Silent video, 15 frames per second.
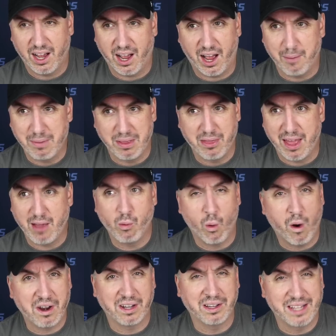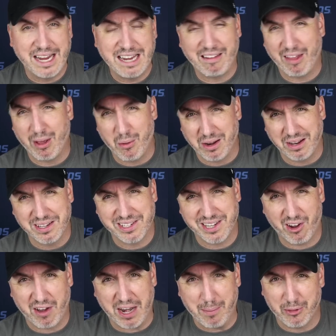I mean, they want a lead and they want to
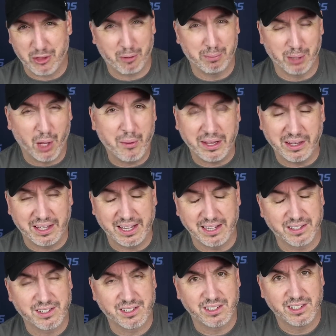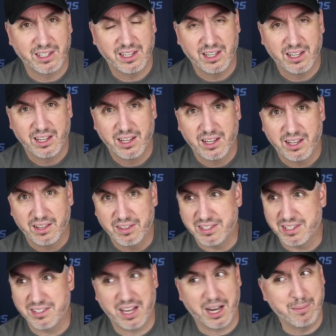sit on it, but they're blowing leads.
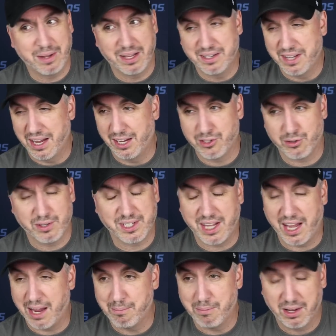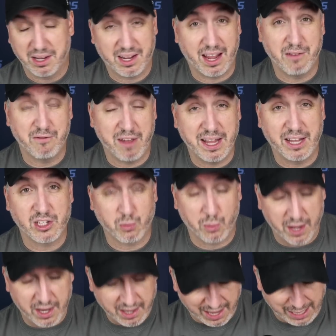This is going to be a dangerous game. Can Vegas
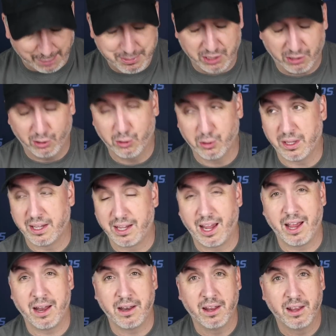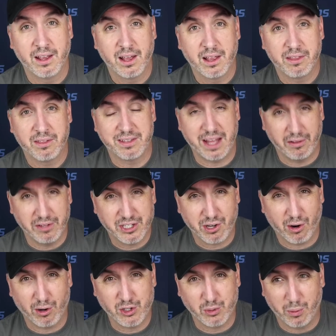win? Absolutely. Can the Dallas
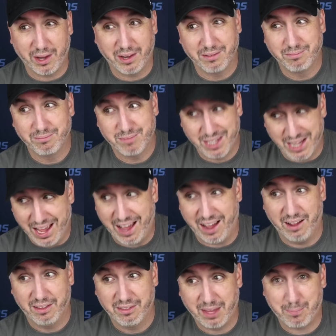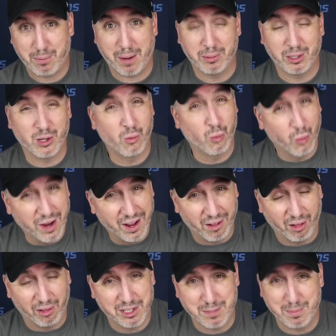Stars win? Yeah, they probably
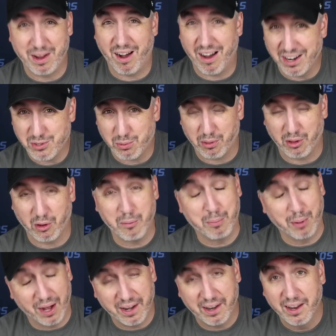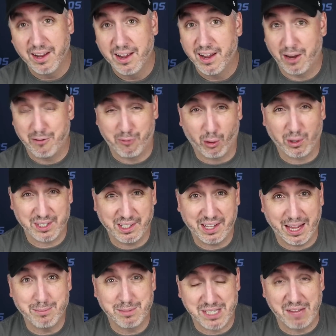will, to be honest with you, but enforce a
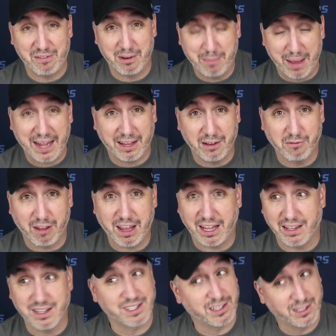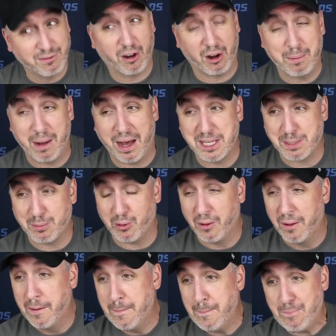game seven back in Vegas. It's very
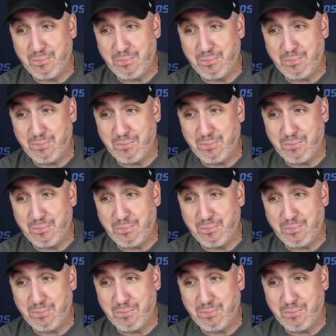possible.